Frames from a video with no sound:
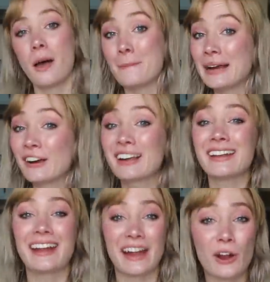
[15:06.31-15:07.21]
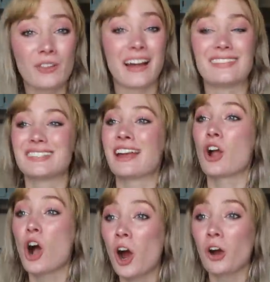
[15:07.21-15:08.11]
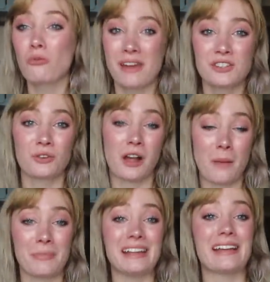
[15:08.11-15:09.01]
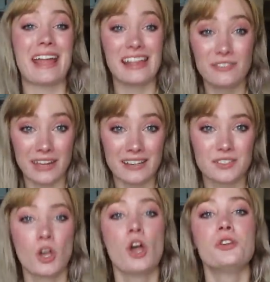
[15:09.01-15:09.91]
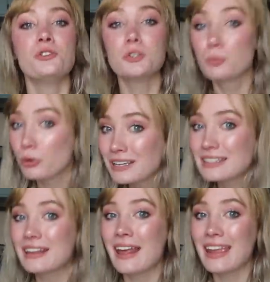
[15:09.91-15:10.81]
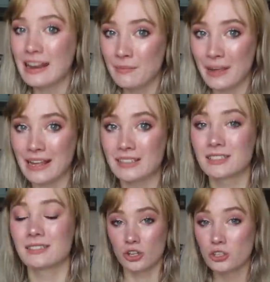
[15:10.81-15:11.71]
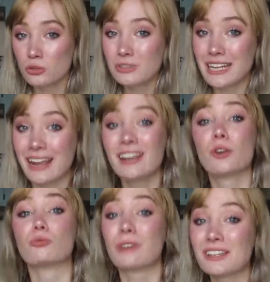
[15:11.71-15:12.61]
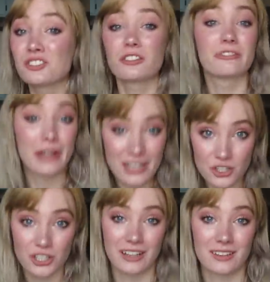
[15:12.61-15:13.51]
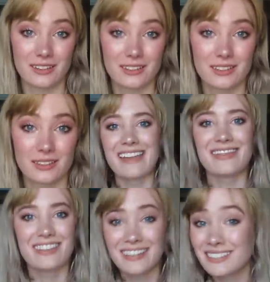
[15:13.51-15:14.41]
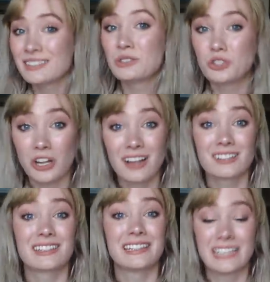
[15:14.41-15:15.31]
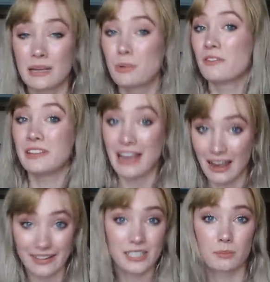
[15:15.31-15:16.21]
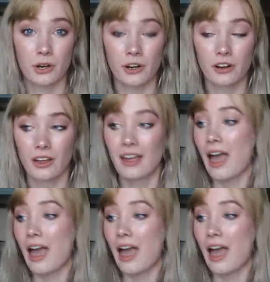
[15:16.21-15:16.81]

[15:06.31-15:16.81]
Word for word: American Airlines and car rental company Avis use prison inmates to take reservations. And this is just the tip of the iceberg.